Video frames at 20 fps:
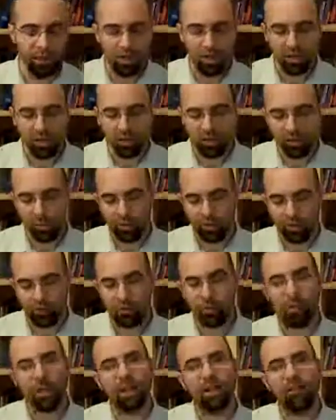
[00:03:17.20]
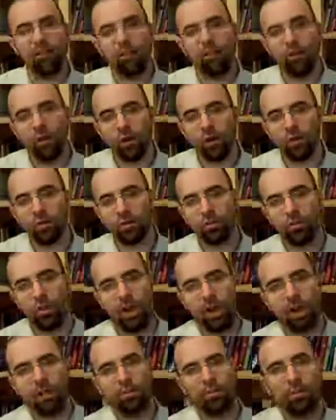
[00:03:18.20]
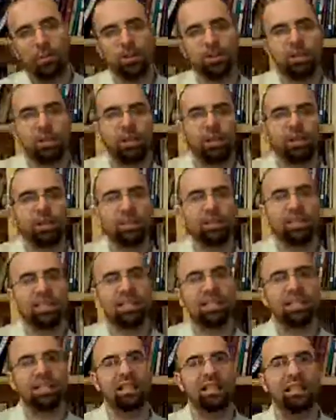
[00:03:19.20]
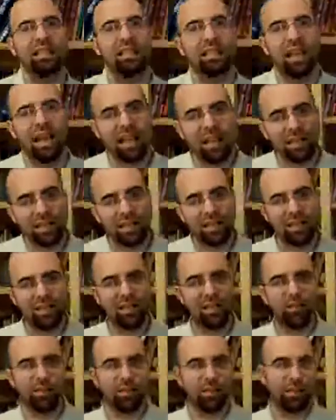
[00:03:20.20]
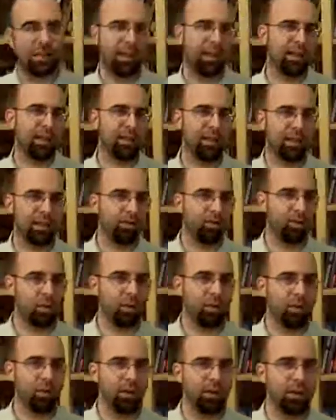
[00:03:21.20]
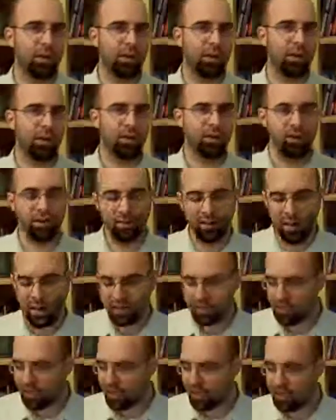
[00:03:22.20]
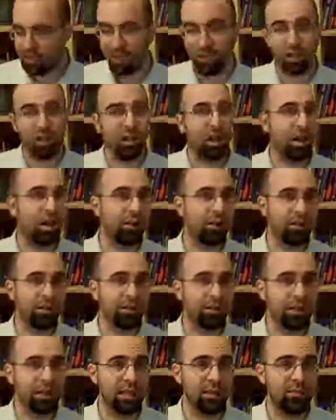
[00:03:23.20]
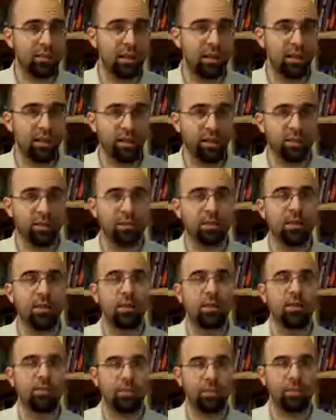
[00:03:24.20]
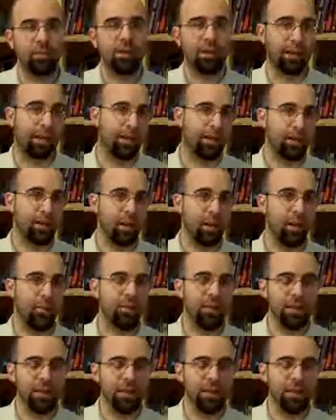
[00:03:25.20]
So if we can first grasp that Genesis is intended to be taken literal, then that takes a lot of the steam out of this from the get-go.